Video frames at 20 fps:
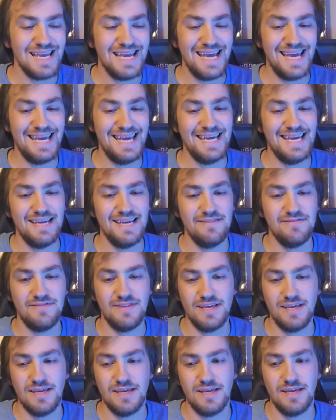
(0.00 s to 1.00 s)
and
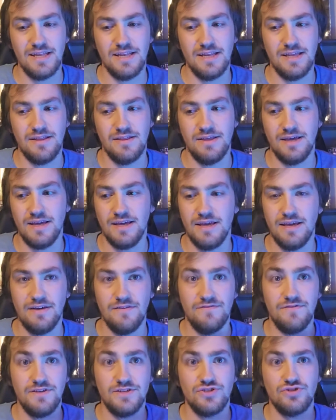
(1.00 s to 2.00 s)
then
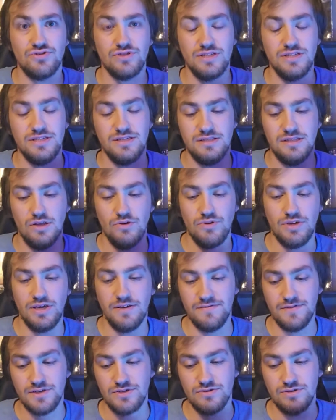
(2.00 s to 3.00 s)
Loki
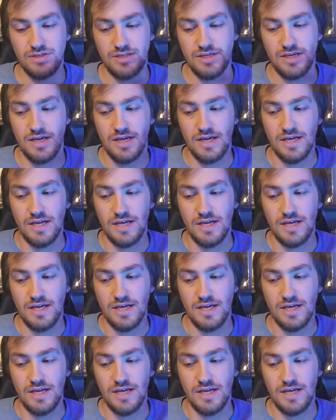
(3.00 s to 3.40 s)
eventually